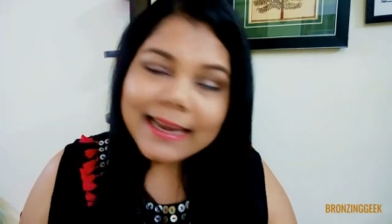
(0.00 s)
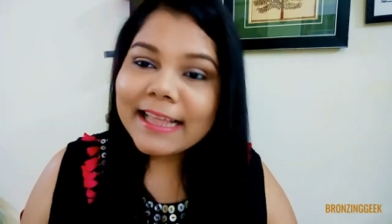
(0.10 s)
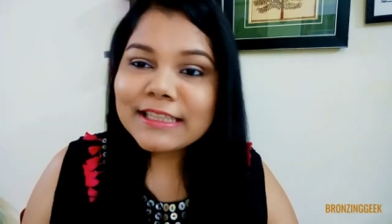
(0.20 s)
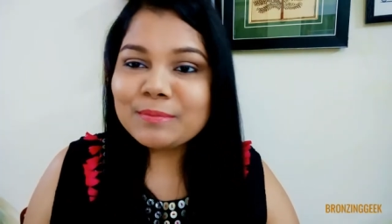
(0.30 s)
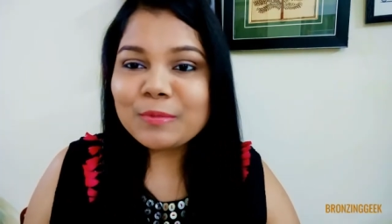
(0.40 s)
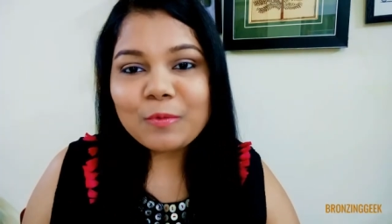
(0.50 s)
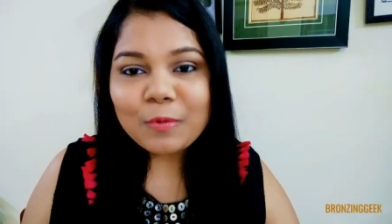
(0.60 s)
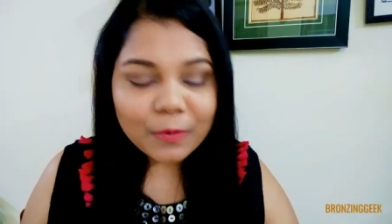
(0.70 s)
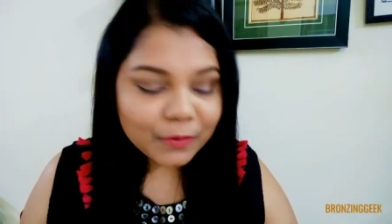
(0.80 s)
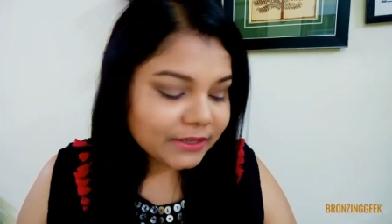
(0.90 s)
Let's
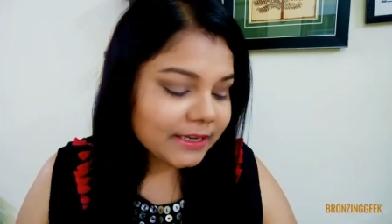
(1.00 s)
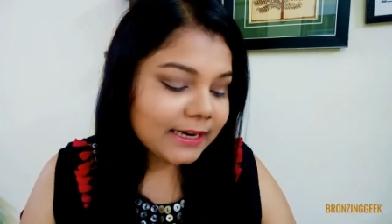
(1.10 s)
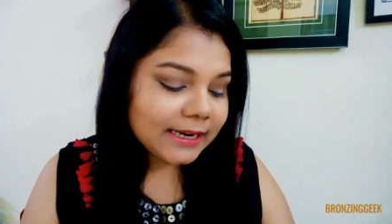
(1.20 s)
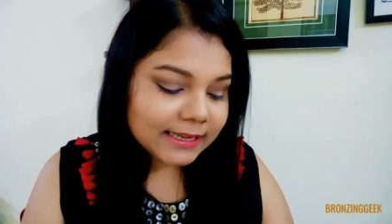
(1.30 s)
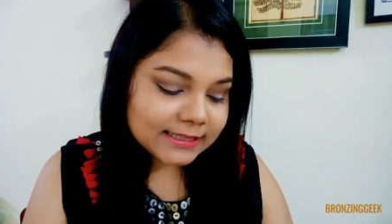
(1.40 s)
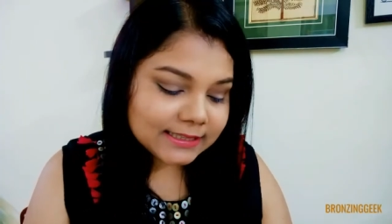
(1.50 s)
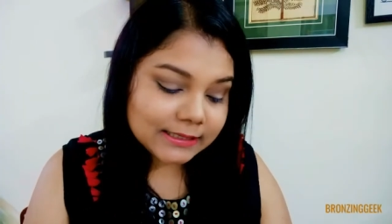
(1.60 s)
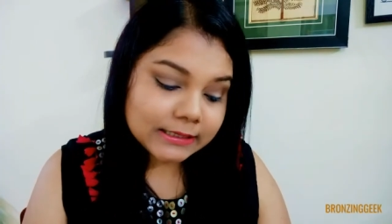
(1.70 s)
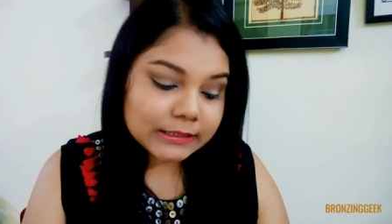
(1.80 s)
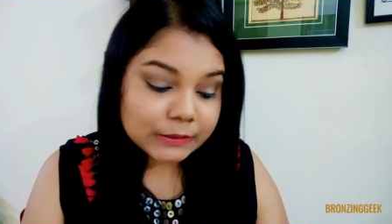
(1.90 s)
move on and
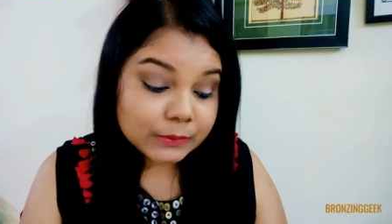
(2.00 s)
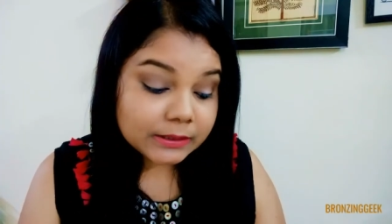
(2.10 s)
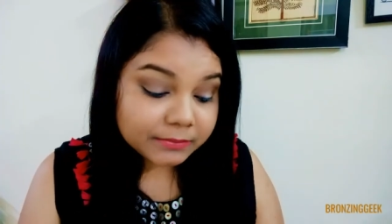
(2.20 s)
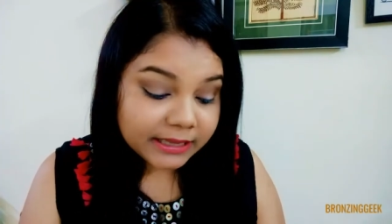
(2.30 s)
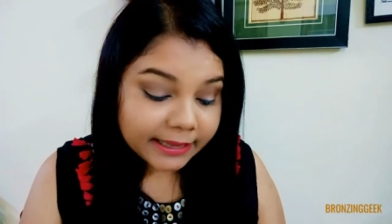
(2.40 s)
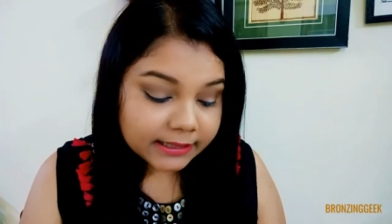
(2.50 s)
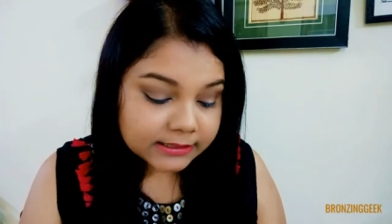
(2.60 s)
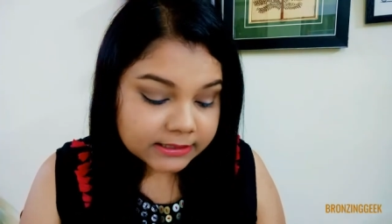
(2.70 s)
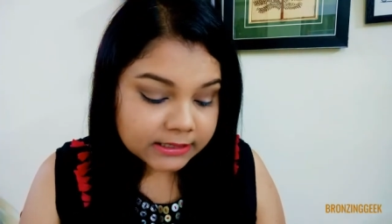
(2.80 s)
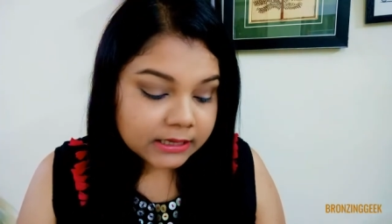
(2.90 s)
let's do something
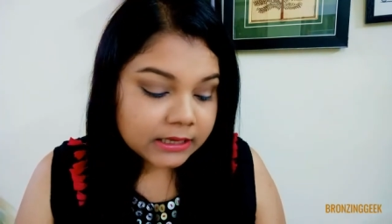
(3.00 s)
else.